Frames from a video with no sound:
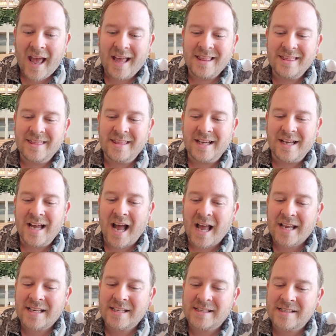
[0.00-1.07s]
and the
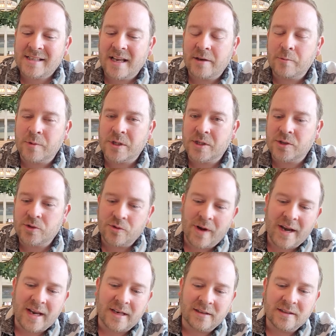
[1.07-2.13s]
guidance and
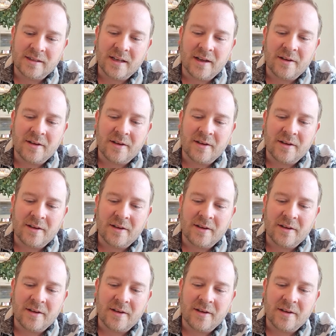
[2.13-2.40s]
restraint